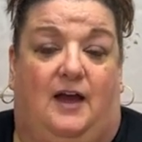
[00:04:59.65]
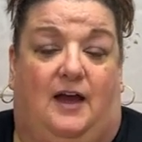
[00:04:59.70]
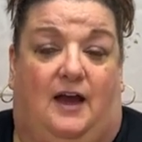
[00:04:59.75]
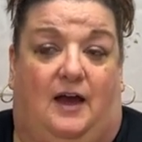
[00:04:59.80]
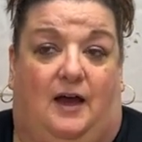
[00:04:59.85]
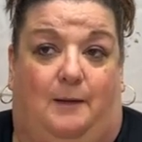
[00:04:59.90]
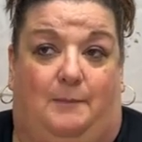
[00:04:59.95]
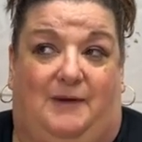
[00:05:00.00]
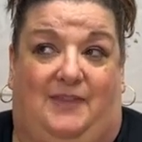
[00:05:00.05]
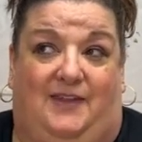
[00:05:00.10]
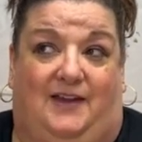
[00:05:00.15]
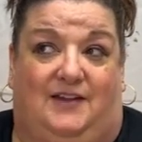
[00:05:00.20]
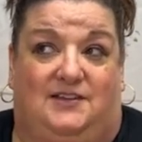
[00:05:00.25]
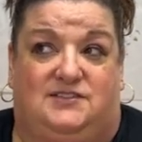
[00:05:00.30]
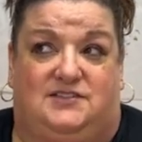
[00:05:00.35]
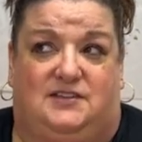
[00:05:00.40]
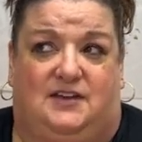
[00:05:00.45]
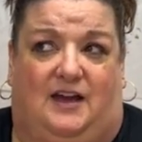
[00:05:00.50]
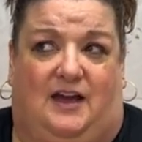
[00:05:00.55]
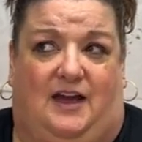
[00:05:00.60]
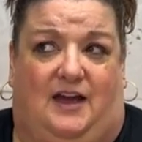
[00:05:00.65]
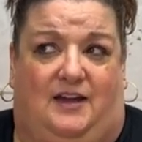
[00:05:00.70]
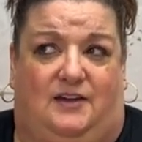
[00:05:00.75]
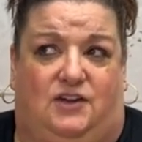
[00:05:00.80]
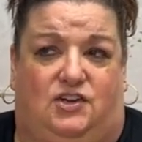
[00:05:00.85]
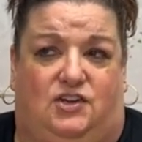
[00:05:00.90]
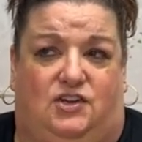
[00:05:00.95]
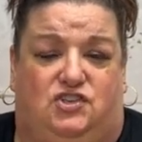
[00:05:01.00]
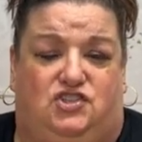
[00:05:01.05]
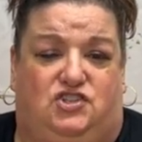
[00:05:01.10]
Um, I think it's on
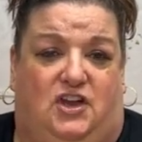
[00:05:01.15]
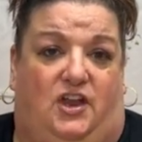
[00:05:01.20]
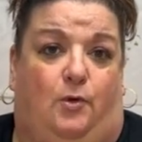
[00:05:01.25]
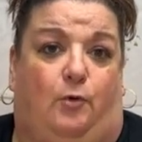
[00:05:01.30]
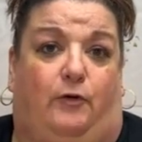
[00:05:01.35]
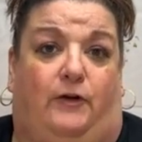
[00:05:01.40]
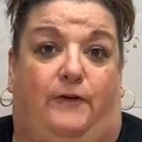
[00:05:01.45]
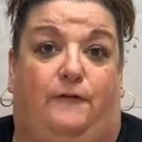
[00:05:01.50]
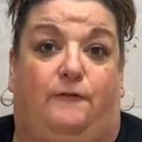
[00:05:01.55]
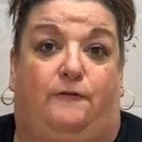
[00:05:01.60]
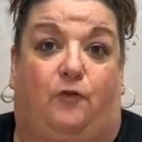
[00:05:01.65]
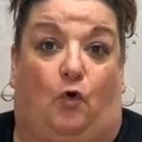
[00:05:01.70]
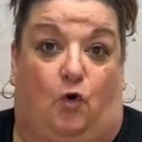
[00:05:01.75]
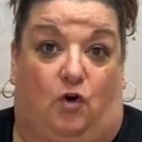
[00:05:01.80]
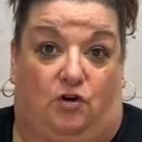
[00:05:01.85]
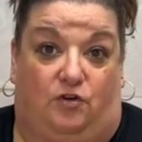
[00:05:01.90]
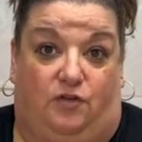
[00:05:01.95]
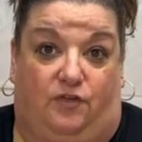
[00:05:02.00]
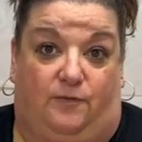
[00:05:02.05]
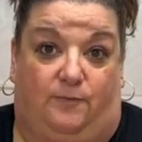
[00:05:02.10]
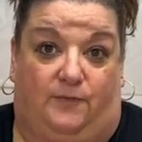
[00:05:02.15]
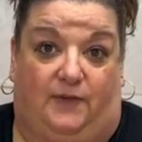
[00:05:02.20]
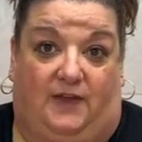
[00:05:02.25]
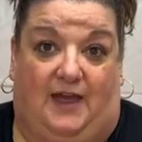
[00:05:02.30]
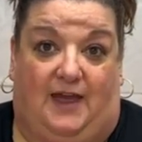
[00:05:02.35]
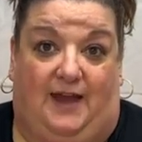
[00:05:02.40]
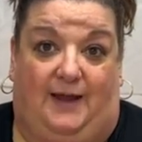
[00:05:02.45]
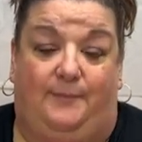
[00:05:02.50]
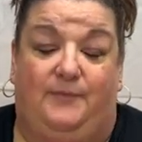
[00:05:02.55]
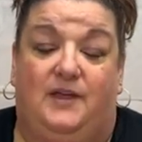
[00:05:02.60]
January 4th.
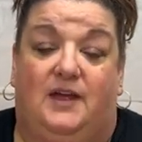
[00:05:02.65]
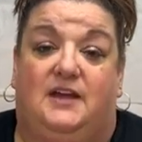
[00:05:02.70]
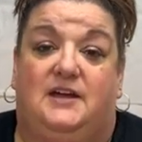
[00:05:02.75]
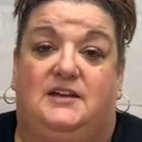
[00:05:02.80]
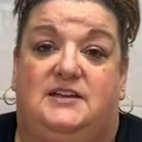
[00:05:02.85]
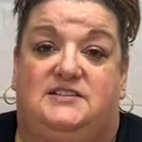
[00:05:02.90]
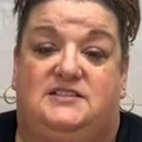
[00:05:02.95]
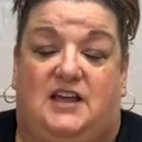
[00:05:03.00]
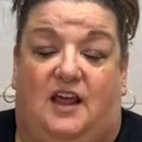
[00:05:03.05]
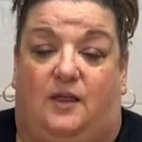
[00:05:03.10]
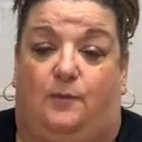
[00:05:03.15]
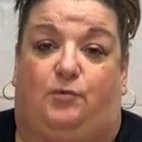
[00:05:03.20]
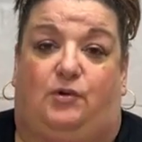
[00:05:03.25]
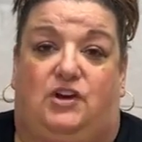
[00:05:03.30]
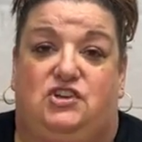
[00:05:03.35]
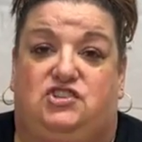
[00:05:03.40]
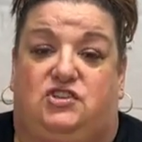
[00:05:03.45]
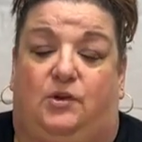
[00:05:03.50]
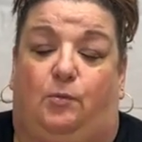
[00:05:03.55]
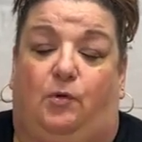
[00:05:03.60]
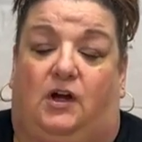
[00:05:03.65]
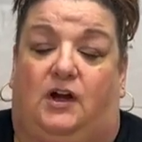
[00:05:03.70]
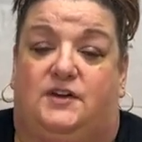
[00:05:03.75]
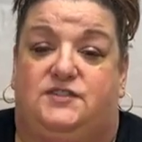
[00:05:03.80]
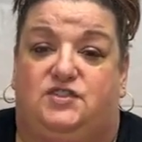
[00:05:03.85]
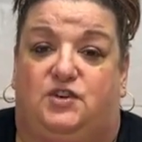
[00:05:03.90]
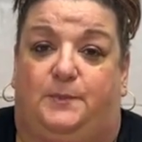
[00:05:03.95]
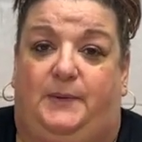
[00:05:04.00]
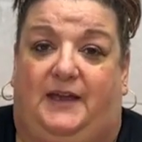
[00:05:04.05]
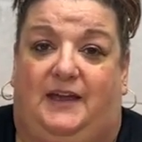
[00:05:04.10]
Okay, celebration will
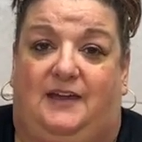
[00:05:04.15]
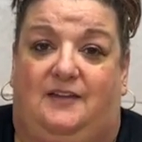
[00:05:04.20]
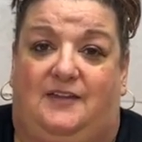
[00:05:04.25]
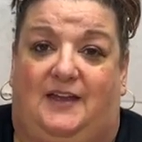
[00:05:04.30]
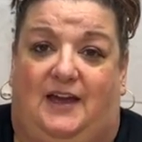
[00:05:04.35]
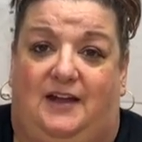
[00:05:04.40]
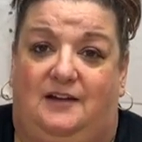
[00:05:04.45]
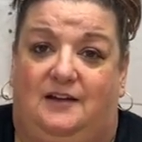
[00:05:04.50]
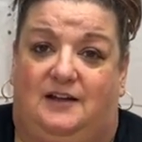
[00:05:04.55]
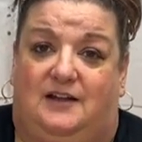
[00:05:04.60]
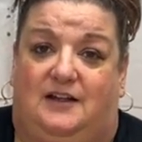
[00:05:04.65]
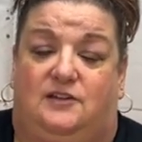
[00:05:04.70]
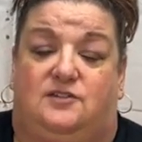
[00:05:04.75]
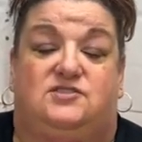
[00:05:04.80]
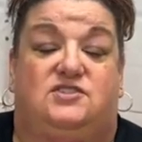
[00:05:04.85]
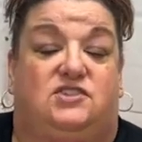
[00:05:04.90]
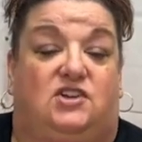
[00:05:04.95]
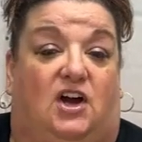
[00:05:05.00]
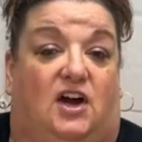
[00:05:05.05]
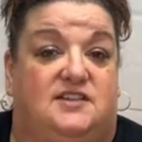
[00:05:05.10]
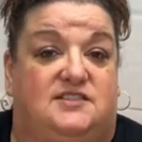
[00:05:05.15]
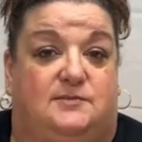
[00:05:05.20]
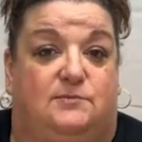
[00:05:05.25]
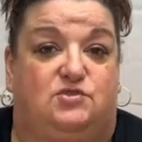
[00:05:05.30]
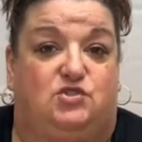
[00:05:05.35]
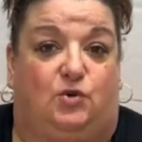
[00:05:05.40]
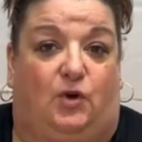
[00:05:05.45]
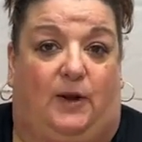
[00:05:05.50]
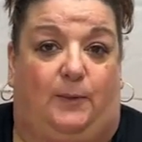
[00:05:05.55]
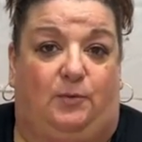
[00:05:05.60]
also begin then. There's an
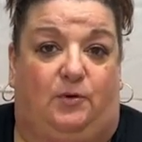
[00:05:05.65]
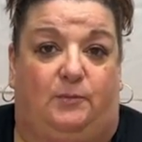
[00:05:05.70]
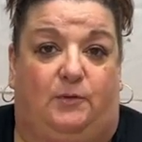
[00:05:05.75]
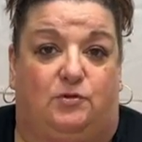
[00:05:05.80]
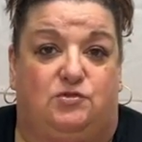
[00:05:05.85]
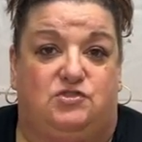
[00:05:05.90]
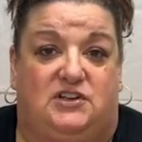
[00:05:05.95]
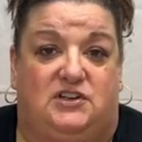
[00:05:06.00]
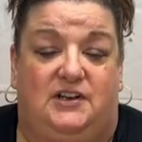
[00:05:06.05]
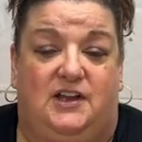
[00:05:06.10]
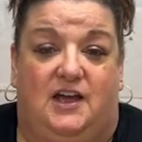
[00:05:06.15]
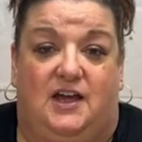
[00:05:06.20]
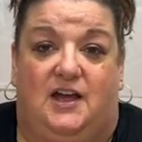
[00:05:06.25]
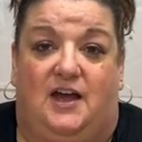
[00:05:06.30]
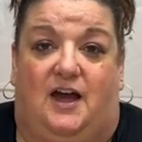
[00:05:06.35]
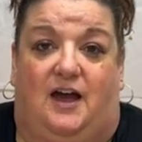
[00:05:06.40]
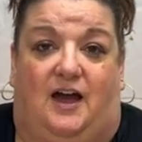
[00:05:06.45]
awesome join promotion.